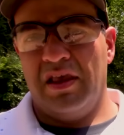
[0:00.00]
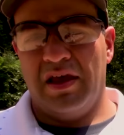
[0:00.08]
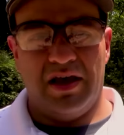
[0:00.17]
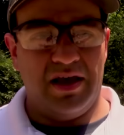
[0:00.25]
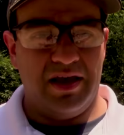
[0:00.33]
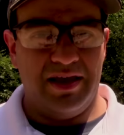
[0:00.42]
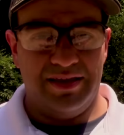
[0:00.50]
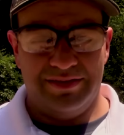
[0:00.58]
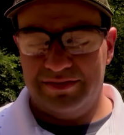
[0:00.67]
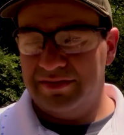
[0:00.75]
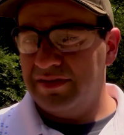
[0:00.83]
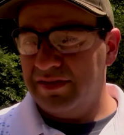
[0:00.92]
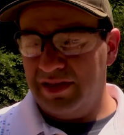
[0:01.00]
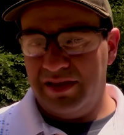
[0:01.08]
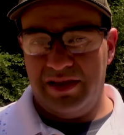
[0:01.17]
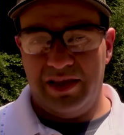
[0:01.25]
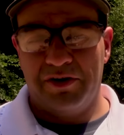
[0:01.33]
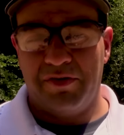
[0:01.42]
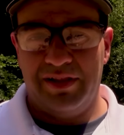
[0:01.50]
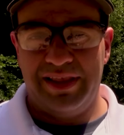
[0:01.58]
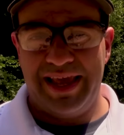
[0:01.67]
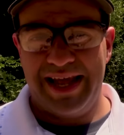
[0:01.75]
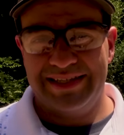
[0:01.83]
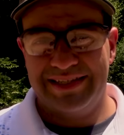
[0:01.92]
uh, it
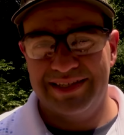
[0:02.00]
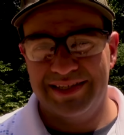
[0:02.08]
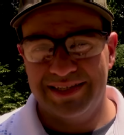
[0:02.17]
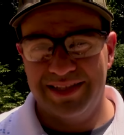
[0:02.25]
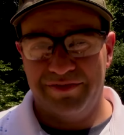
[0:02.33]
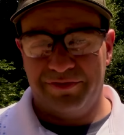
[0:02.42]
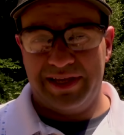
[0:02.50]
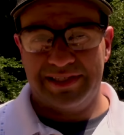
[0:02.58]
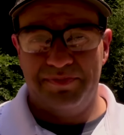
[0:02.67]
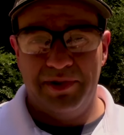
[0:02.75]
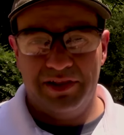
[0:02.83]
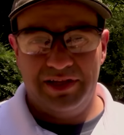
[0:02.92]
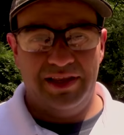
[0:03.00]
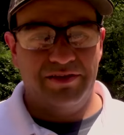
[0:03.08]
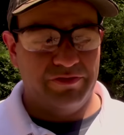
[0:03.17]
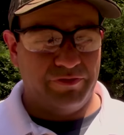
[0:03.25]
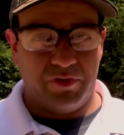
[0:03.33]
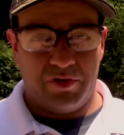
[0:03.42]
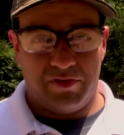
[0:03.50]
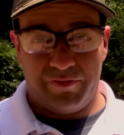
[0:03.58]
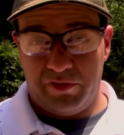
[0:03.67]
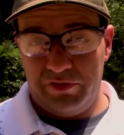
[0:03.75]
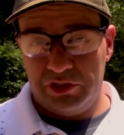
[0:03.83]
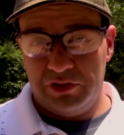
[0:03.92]
greatly adds to the flexibility for,
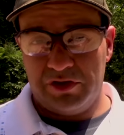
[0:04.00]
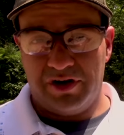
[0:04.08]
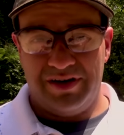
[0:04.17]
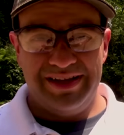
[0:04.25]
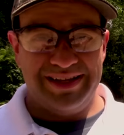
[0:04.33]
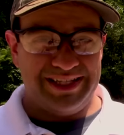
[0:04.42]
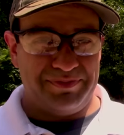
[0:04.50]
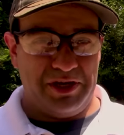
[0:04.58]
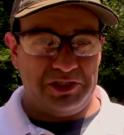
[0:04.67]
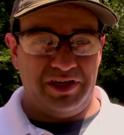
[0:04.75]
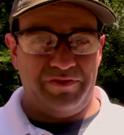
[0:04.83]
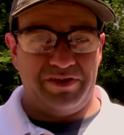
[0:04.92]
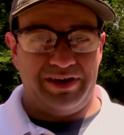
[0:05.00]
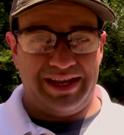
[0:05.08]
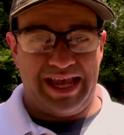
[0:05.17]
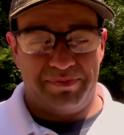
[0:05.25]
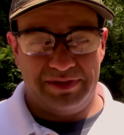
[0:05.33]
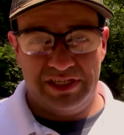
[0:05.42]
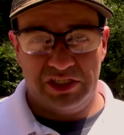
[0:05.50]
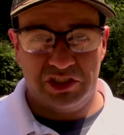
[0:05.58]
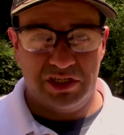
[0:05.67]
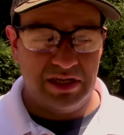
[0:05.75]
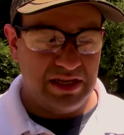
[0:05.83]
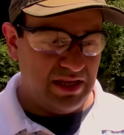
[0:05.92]
for the shooter, especially if you're in the
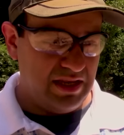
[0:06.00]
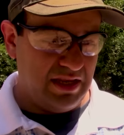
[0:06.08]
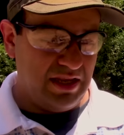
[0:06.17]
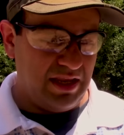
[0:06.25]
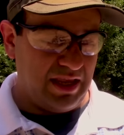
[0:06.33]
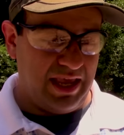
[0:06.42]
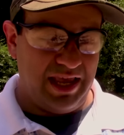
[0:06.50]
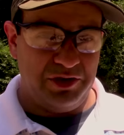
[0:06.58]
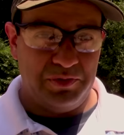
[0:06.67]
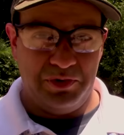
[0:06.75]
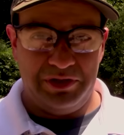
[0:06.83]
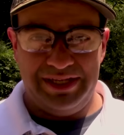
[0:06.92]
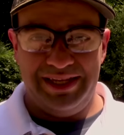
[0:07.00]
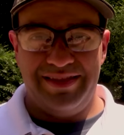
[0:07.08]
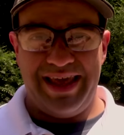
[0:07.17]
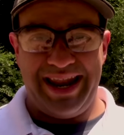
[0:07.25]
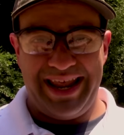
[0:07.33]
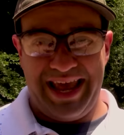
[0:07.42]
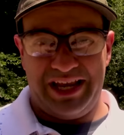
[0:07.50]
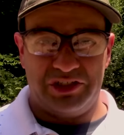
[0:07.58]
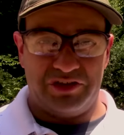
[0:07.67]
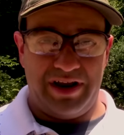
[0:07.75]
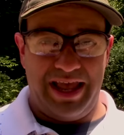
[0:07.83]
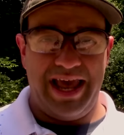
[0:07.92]
competition and you really need that
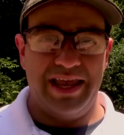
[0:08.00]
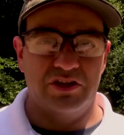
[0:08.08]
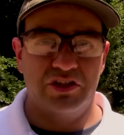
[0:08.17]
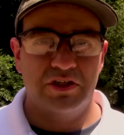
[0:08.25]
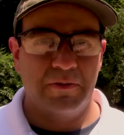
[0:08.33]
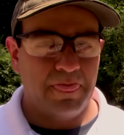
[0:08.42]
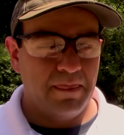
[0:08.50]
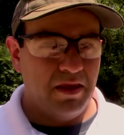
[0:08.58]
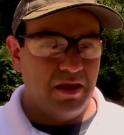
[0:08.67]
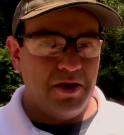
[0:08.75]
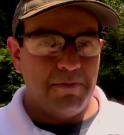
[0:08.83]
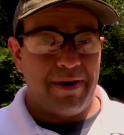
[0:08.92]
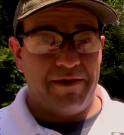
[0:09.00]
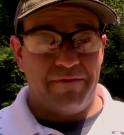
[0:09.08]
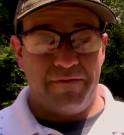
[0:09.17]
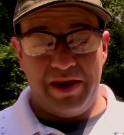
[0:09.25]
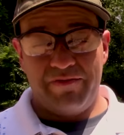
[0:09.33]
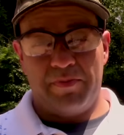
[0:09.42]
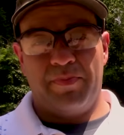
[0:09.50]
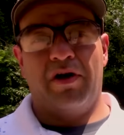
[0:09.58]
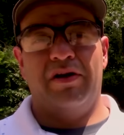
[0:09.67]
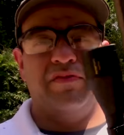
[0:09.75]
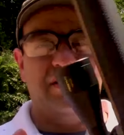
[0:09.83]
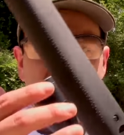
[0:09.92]
extra edge. My favorite
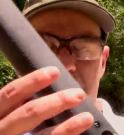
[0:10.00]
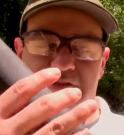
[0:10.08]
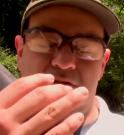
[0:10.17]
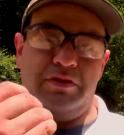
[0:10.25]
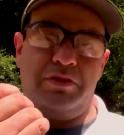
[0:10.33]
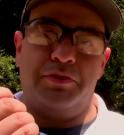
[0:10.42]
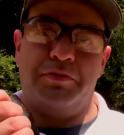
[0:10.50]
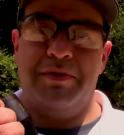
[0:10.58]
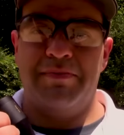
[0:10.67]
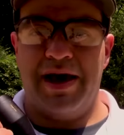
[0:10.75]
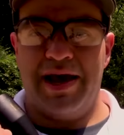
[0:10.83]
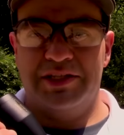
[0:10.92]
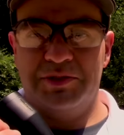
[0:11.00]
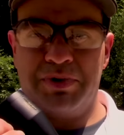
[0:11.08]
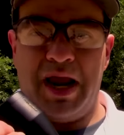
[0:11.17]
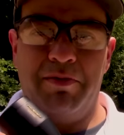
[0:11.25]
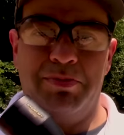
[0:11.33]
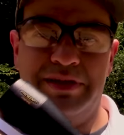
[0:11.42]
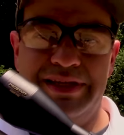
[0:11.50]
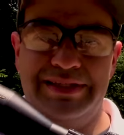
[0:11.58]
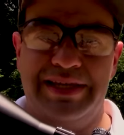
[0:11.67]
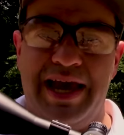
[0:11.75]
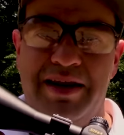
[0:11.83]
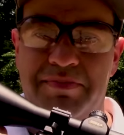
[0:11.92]
part of these three mods probably has
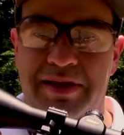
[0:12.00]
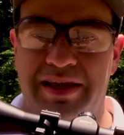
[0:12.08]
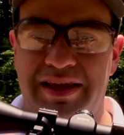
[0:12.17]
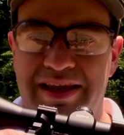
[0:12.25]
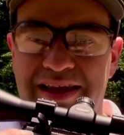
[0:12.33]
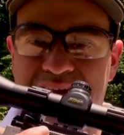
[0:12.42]
got to be